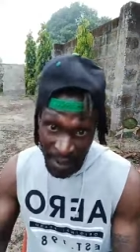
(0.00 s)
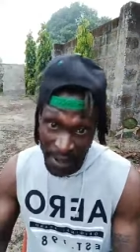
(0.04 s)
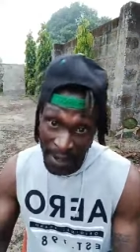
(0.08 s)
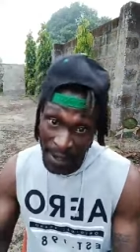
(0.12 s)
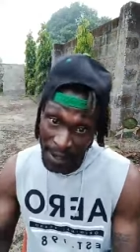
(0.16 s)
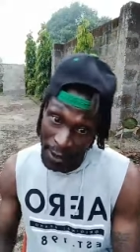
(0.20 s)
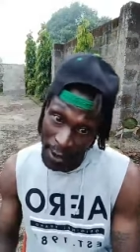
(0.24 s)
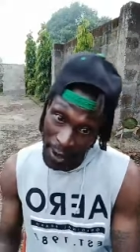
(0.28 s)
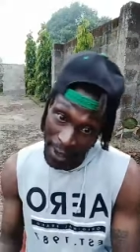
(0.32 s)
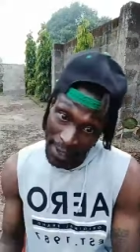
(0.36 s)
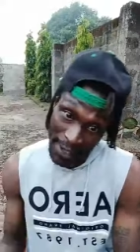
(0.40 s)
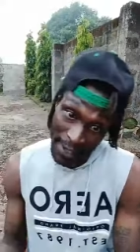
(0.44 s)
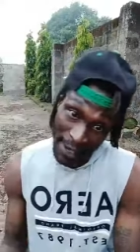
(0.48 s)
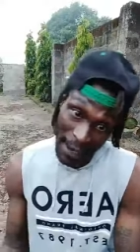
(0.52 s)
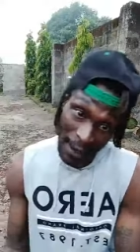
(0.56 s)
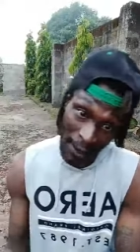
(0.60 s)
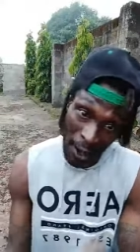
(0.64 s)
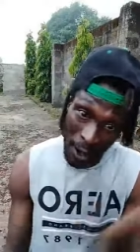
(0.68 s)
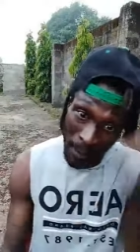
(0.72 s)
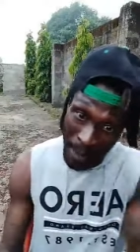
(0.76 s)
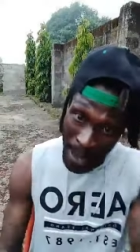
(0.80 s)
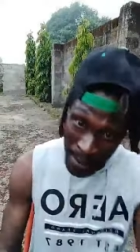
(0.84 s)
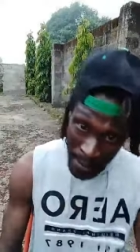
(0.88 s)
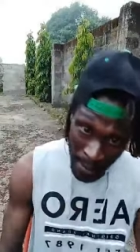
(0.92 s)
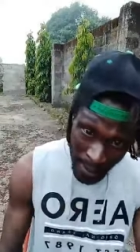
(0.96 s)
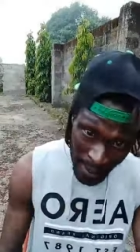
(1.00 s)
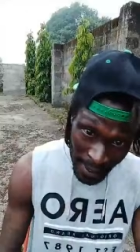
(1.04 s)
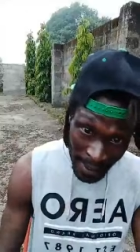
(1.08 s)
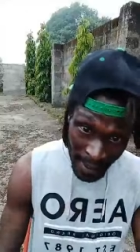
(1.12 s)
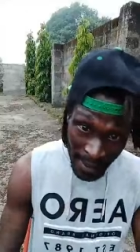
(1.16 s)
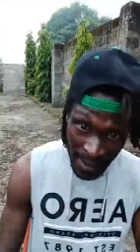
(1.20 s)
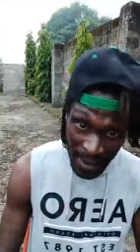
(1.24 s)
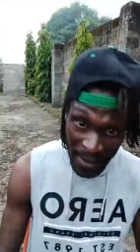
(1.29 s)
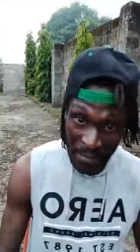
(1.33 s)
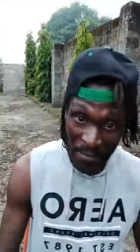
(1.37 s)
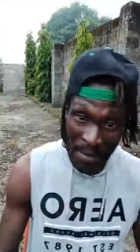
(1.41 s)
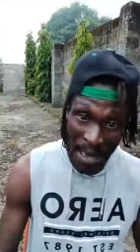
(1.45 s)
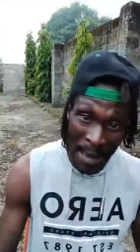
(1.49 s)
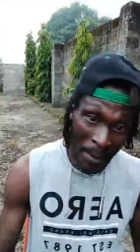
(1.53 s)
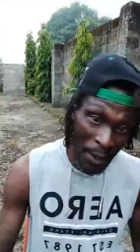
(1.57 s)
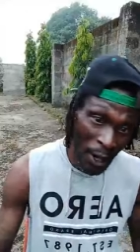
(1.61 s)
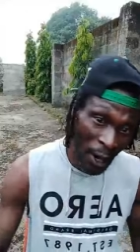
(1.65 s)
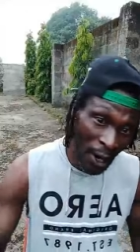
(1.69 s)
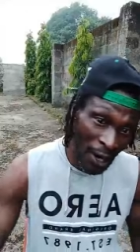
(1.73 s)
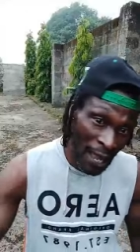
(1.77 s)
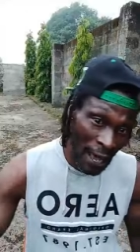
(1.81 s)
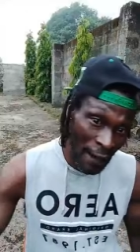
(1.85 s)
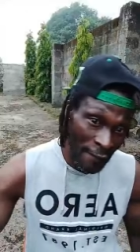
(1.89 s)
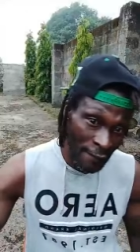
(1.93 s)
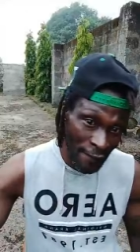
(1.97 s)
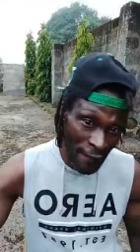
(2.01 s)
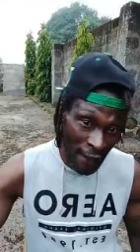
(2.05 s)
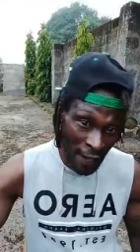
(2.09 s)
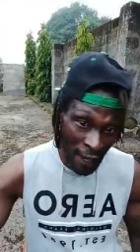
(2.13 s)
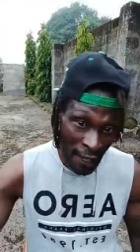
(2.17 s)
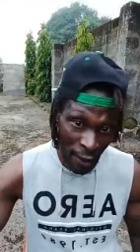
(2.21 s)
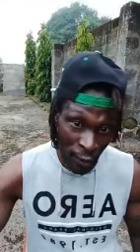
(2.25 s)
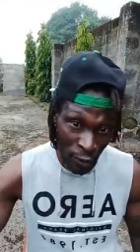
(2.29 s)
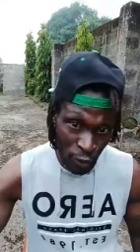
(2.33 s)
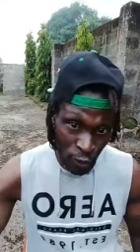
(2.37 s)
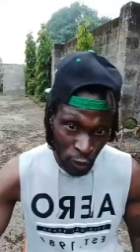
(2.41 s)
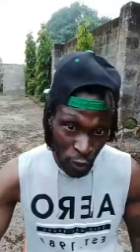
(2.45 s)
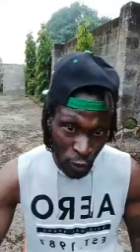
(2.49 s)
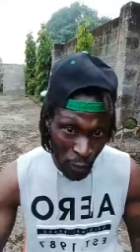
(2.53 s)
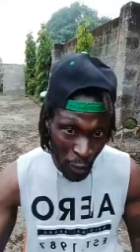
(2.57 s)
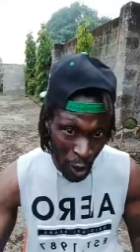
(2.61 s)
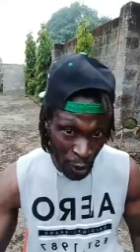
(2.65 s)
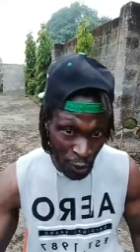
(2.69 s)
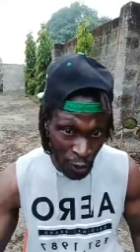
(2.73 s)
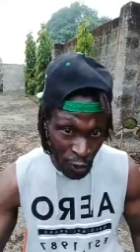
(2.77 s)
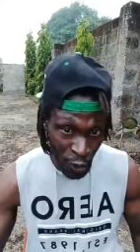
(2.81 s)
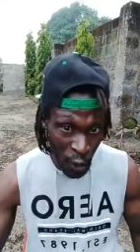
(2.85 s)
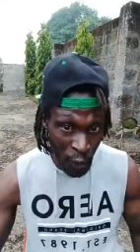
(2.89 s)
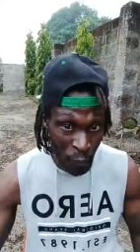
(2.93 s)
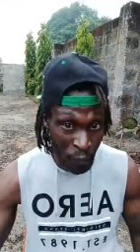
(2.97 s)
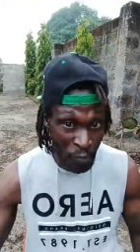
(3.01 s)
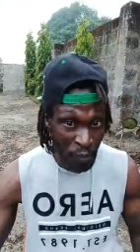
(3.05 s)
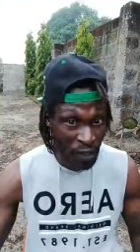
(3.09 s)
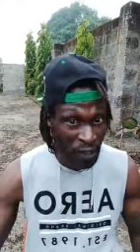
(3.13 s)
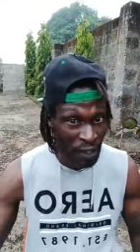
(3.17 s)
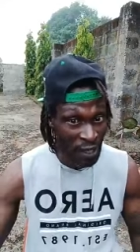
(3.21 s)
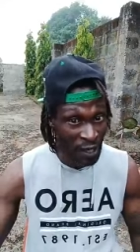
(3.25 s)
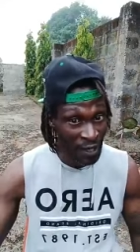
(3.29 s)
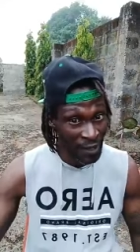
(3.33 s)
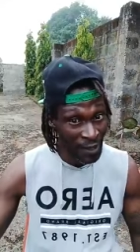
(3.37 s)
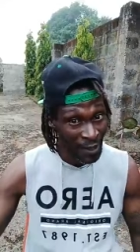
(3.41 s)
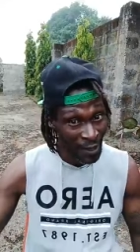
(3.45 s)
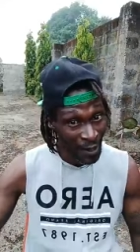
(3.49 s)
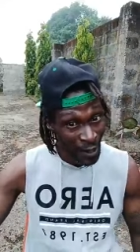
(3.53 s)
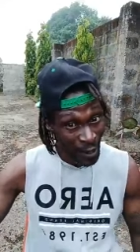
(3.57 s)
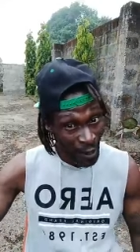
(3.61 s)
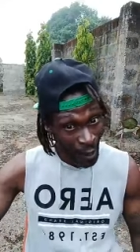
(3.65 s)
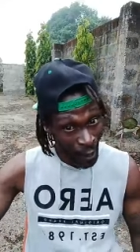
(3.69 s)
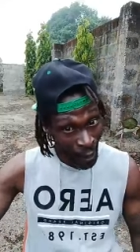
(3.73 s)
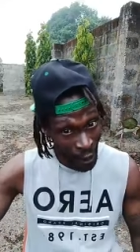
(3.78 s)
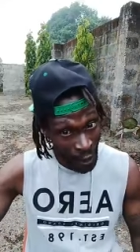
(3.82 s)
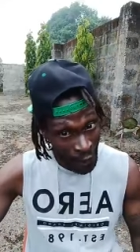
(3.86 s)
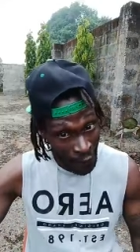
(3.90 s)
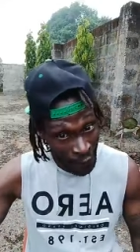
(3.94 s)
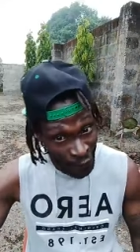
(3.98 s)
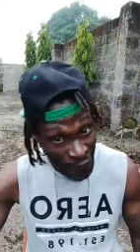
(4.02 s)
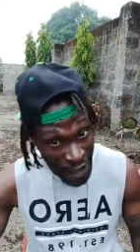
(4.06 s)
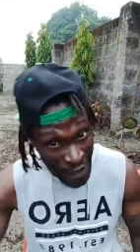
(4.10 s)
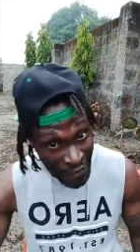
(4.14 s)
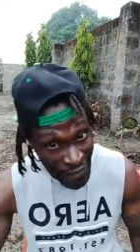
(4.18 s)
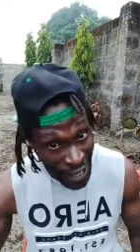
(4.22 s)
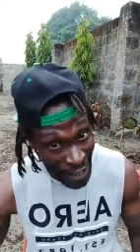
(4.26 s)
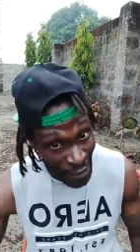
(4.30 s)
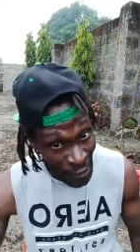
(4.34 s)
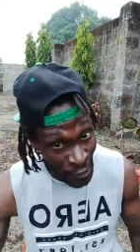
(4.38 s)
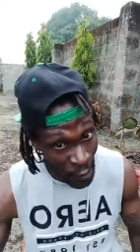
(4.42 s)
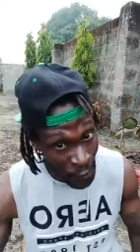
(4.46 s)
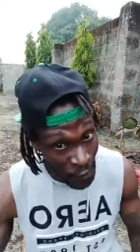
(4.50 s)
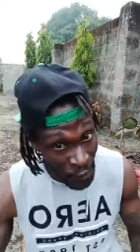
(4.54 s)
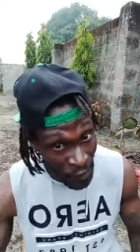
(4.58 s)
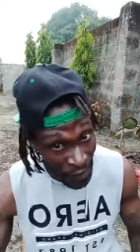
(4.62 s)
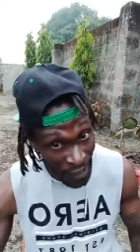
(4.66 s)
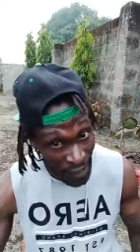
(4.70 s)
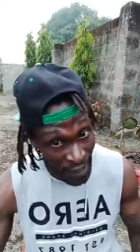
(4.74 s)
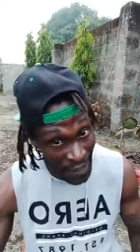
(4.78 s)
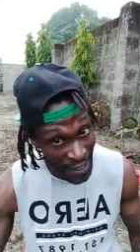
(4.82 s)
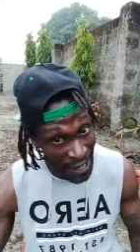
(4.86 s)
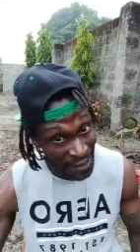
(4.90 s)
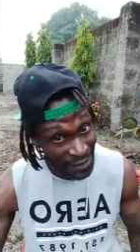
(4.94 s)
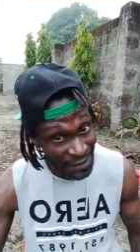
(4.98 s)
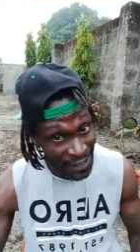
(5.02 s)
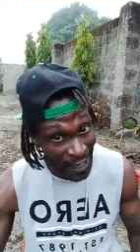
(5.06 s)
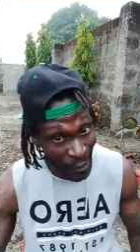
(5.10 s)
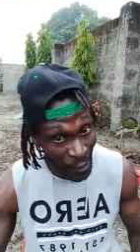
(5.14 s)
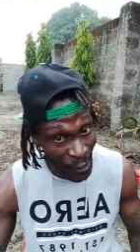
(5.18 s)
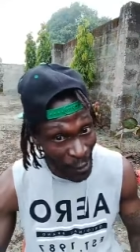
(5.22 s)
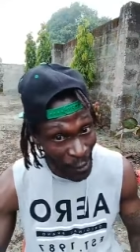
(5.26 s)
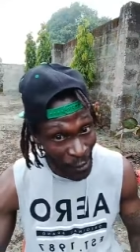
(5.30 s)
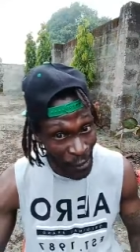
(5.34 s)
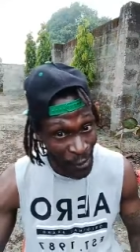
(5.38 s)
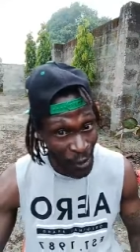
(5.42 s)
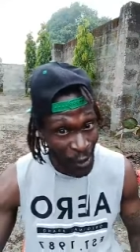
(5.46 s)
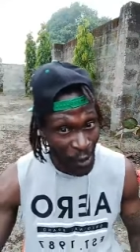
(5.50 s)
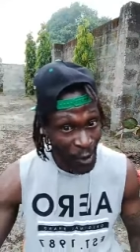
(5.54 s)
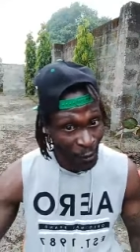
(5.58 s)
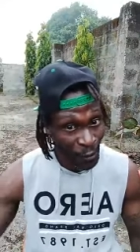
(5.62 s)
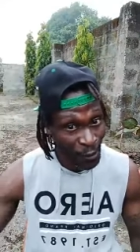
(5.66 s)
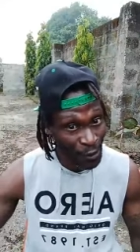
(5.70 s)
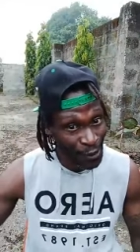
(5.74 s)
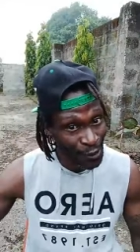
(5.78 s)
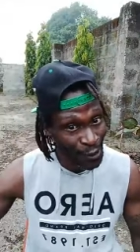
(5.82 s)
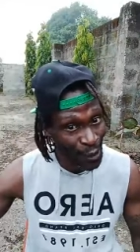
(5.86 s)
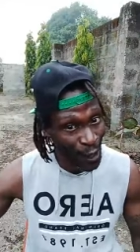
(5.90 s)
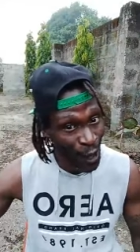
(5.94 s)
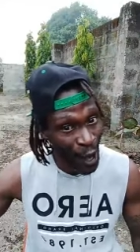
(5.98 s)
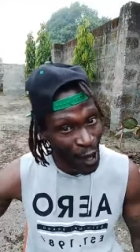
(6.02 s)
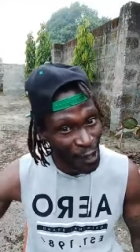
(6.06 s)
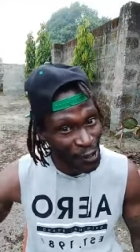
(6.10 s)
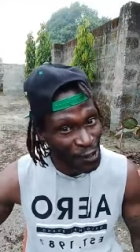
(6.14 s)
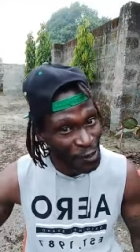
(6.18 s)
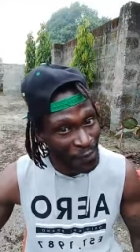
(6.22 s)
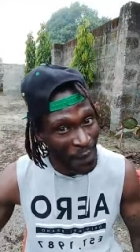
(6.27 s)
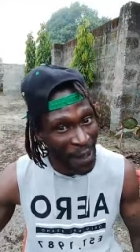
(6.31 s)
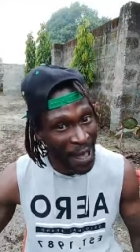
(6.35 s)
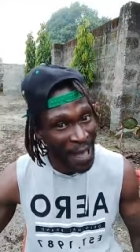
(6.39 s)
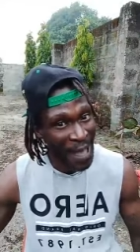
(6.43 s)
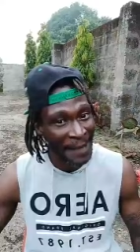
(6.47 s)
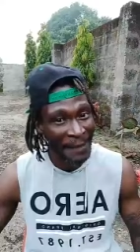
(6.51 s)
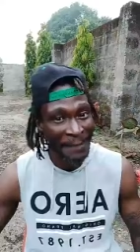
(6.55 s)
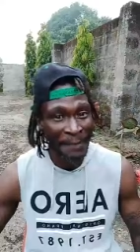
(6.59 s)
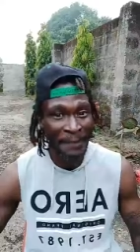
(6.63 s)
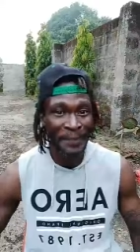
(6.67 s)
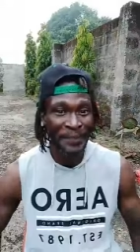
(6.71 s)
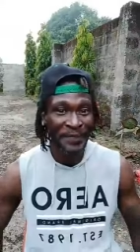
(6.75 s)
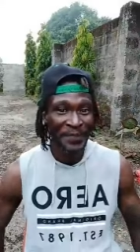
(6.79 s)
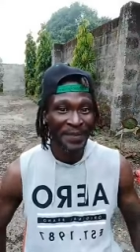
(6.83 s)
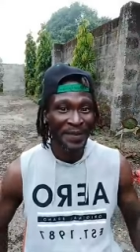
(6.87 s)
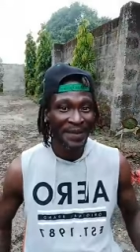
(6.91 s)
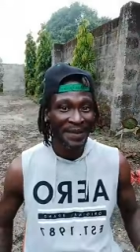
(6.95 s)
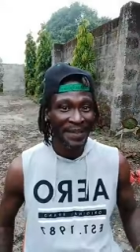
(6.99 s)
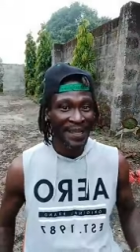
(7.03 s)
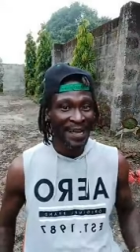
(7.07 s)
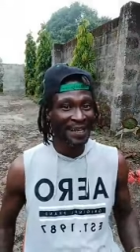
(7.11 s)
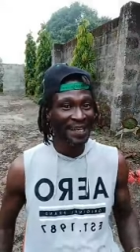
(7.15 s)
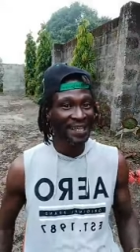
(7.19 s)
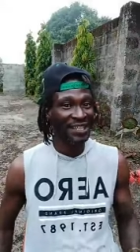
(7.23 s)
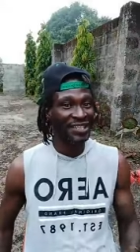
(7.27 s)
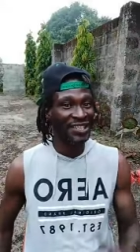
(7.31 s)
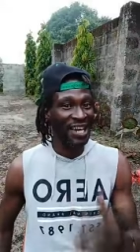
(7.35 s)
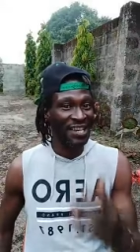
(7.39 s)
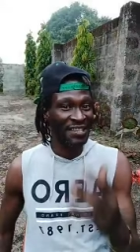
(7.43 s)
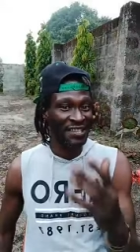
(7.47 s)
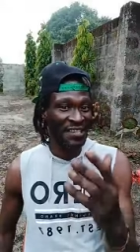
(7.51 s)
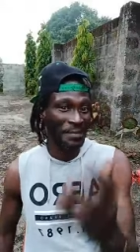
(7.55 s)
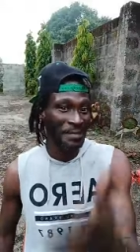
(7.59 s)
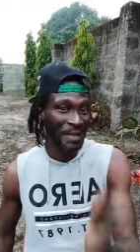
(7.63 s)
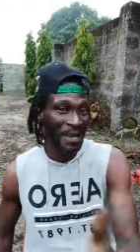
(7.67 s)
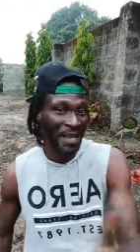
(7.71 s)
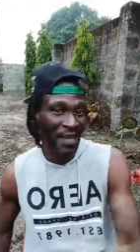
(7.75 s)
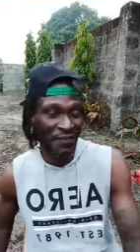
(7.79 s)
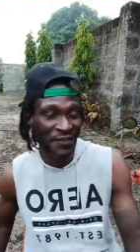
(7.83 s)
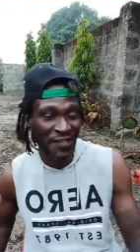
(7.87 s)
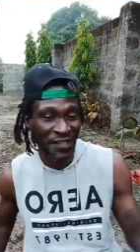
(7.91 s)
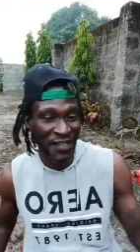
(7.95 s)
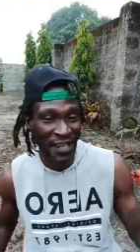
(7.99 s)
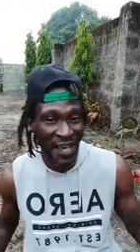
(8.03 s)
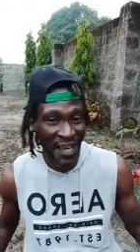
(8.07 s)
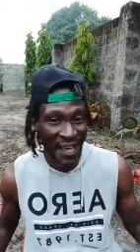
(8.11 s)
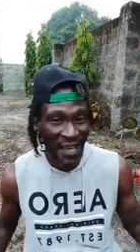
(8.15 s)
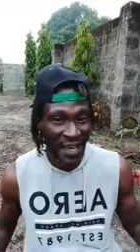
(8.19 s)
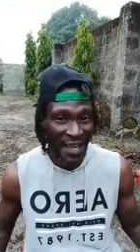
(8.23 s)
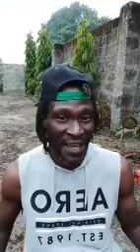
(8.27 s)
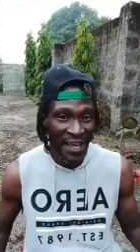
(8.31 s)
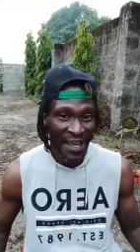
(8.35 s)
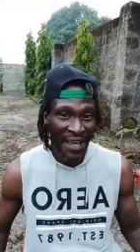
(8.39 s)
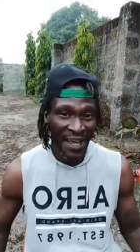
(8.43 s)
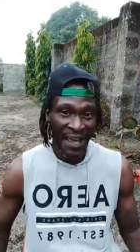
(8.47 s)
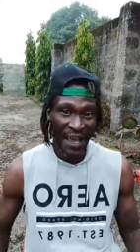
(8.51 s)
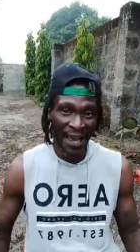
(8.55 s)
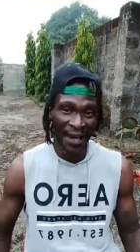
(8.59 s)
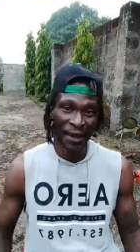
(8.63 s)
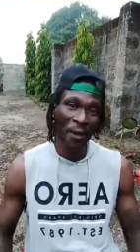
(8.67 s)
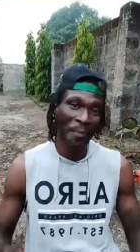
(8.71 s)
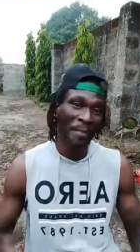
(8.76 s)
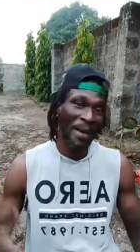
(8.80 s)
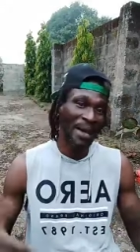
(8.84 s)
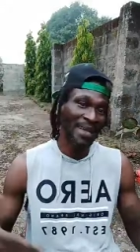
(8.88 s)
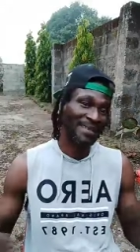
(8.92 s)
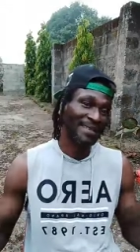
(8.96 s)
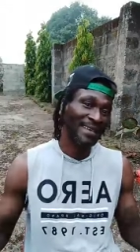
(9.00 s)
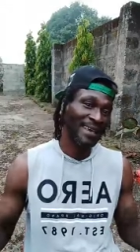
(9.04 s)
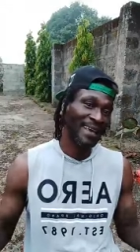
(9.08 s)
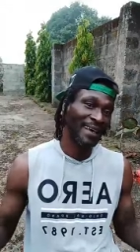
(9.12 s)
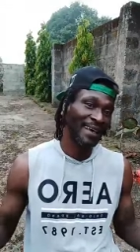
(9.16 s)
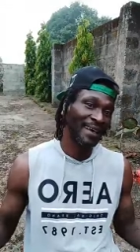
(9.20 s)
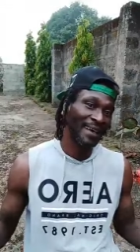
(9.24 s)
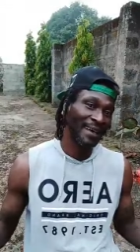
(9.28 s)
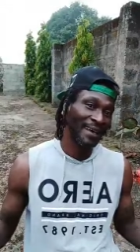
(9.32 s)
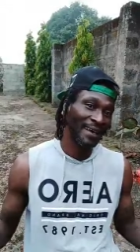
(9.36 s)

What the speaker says: don't care go baby, baby don't left in 2 months old Pekin, or in 5 years old Pekin a salon with the husband, then the JC believes say, it don't better.